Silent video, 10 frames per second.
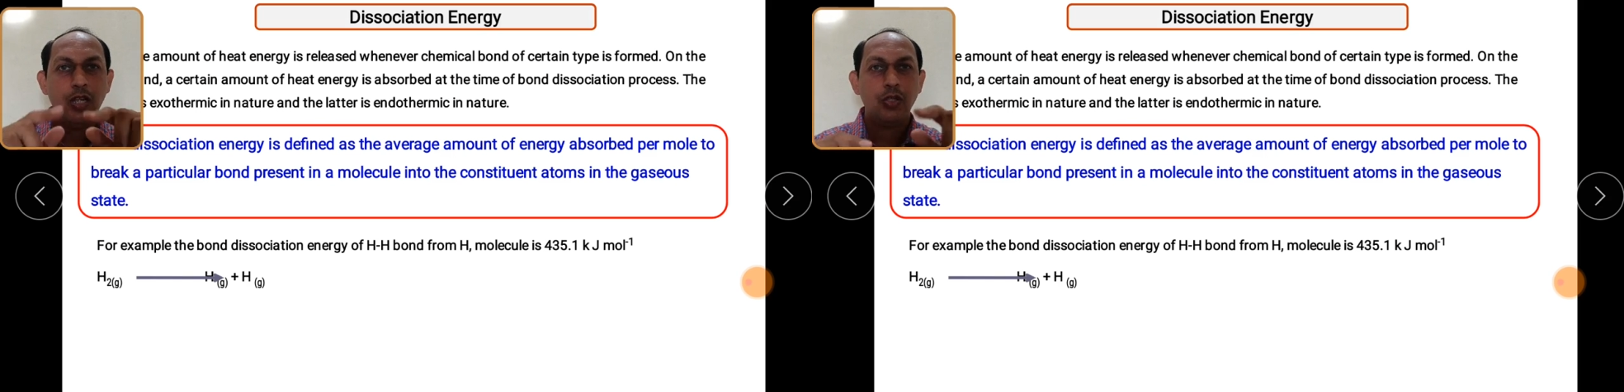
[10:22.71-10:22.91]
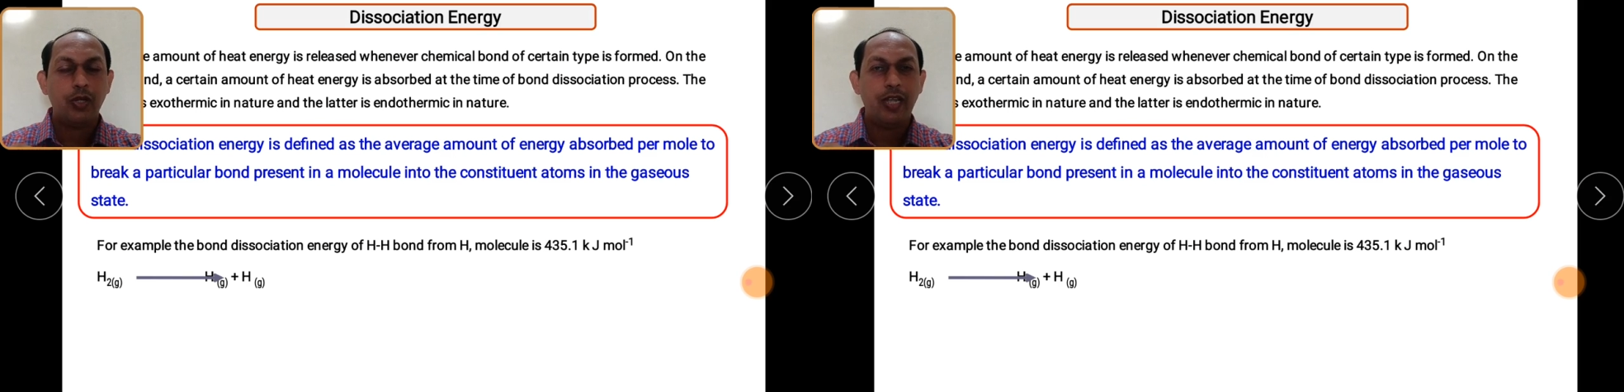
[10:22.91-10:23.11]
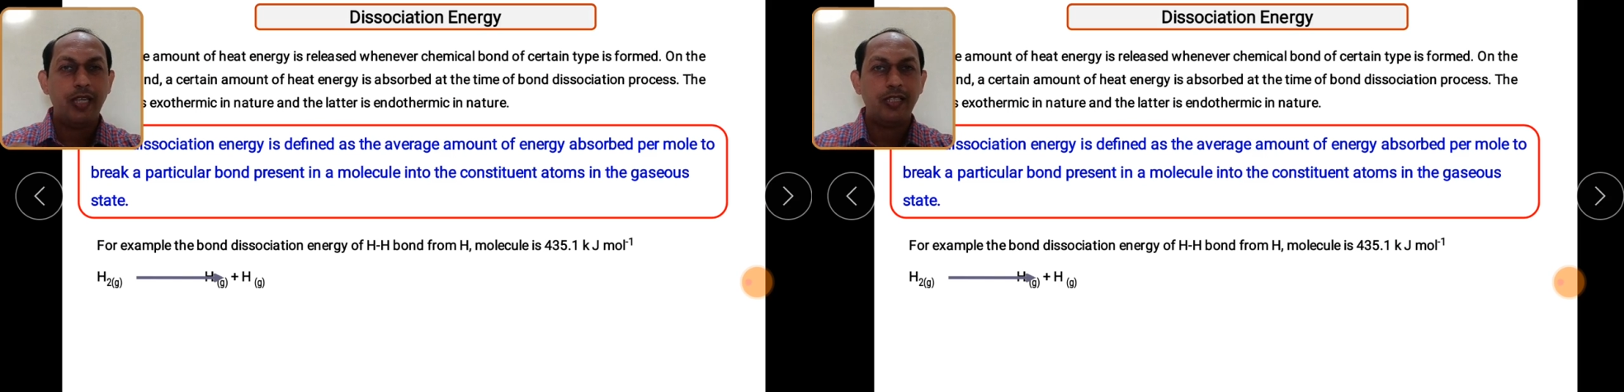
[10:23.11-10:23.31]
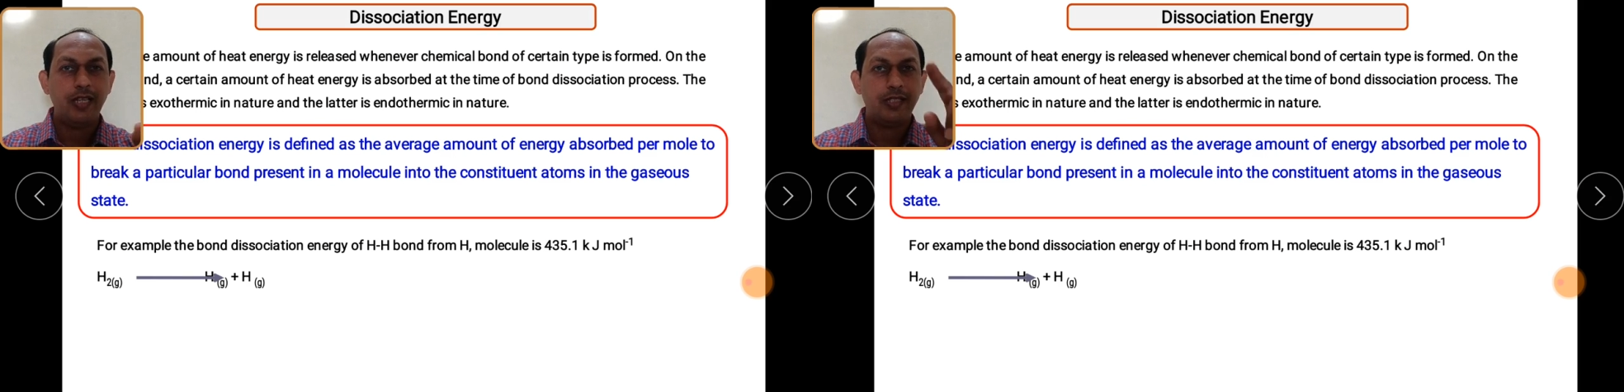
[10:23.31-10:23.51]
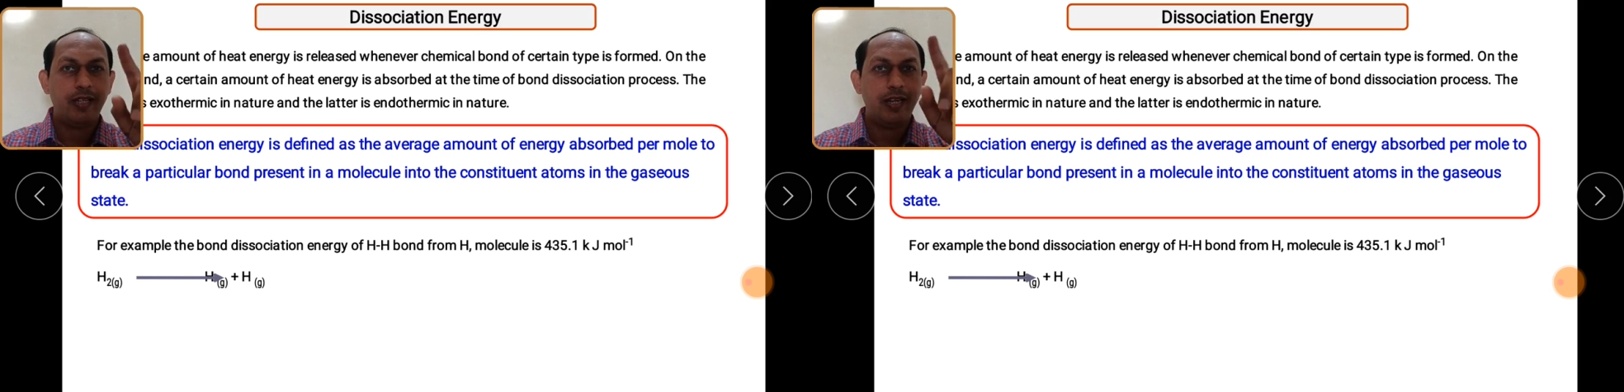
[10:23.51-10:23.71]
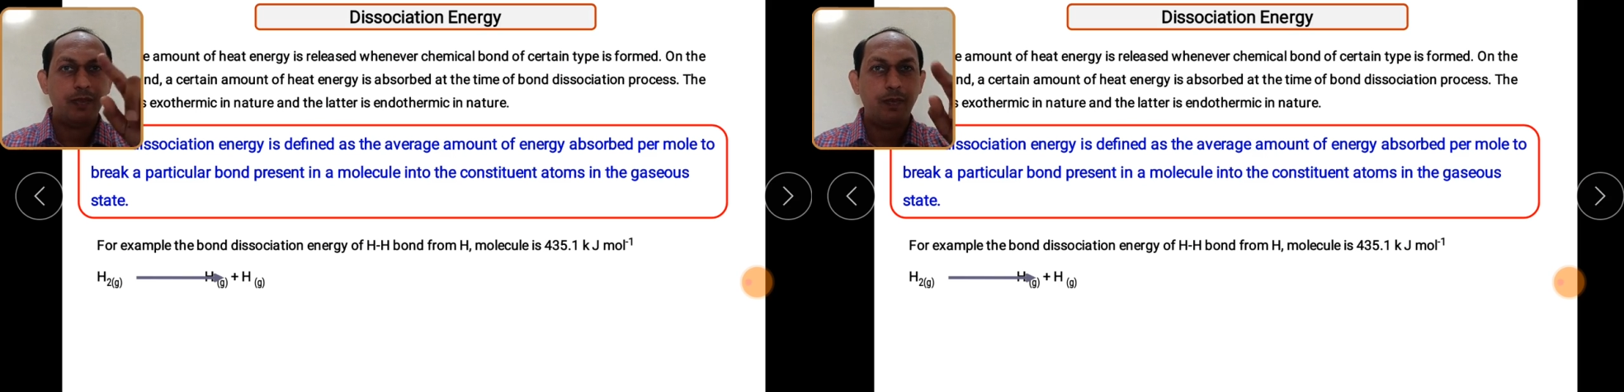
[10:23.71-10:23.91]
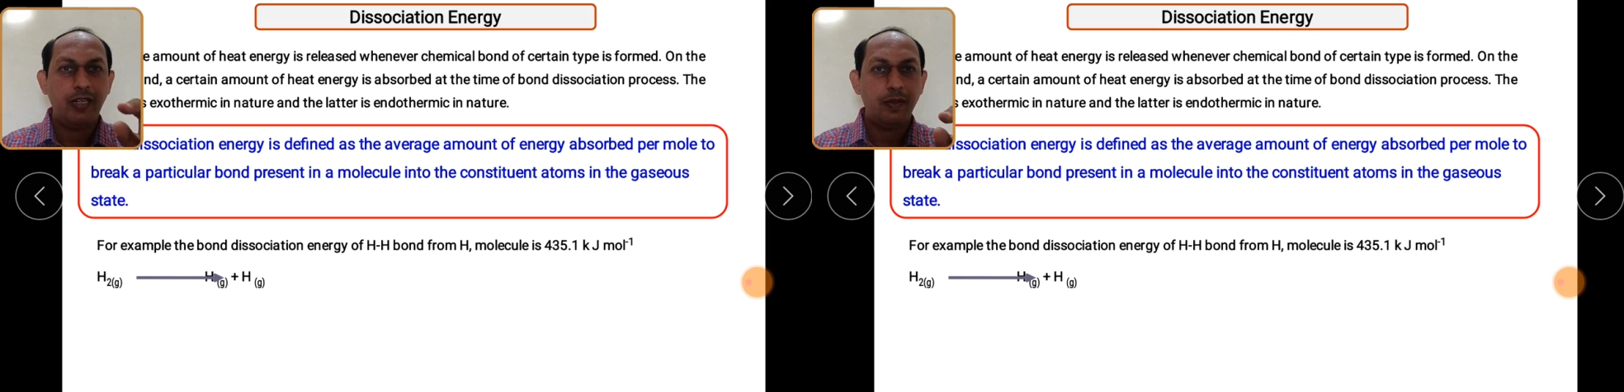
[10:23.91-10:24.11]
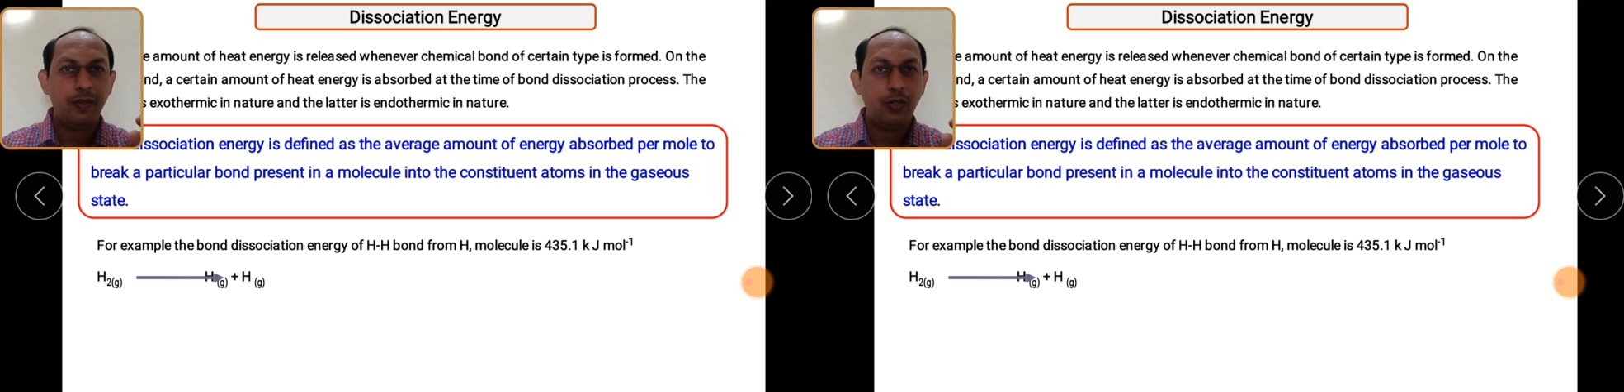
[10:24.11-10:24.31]
So HH gets
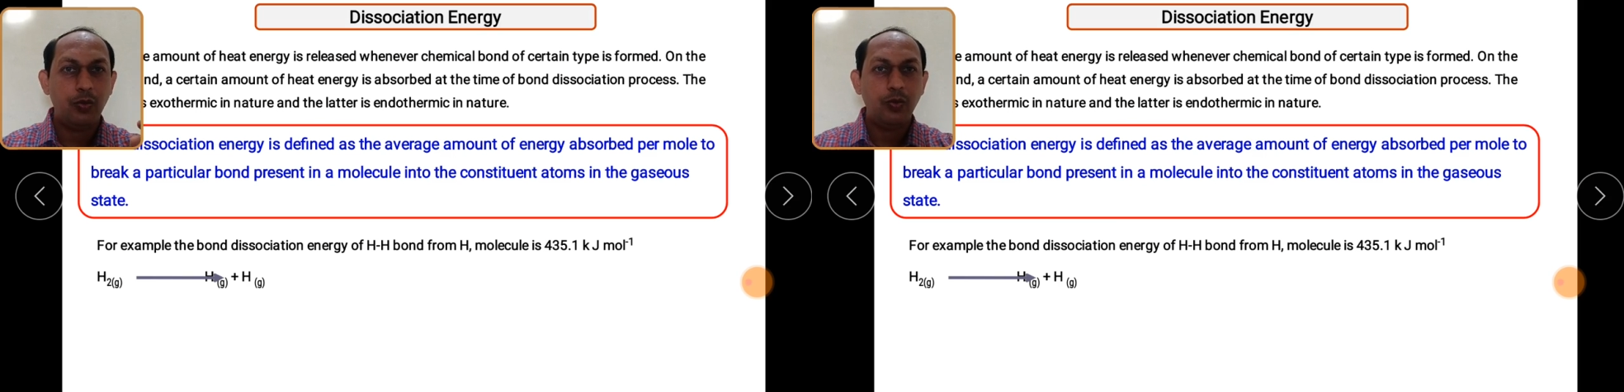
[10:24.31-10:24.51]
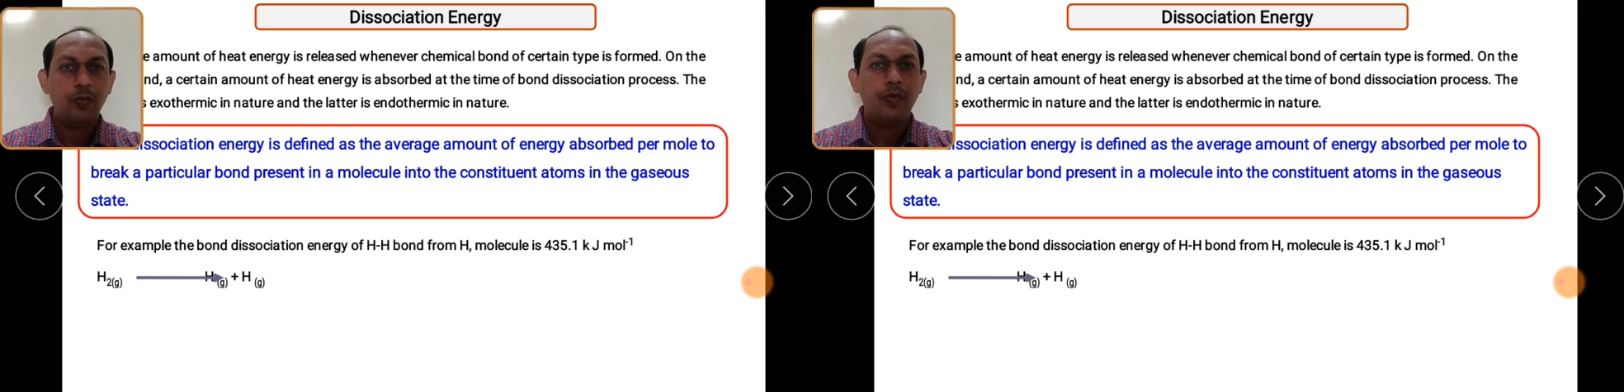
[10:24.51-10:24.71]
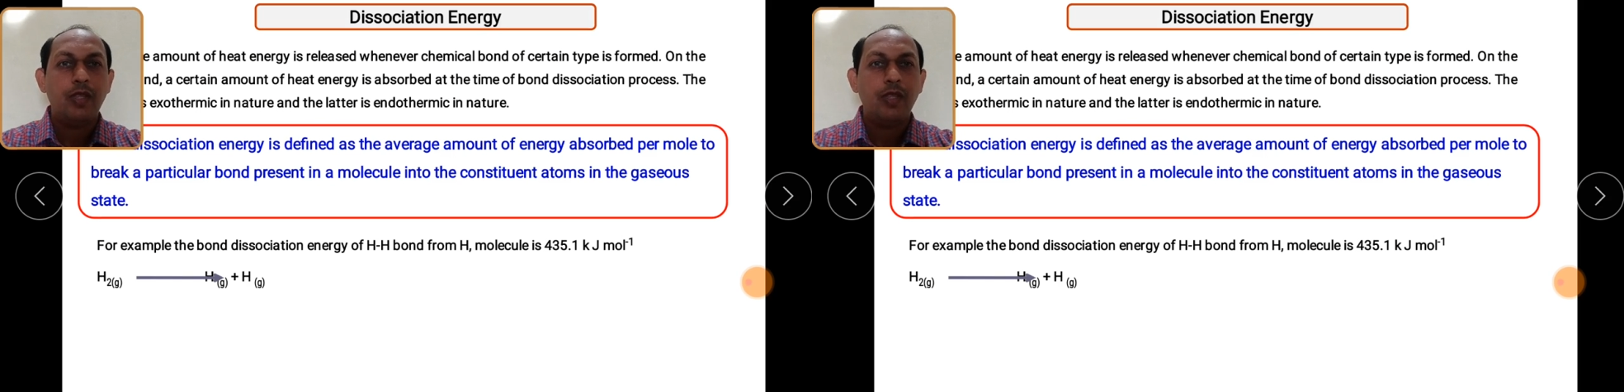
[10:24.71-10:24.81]
split up into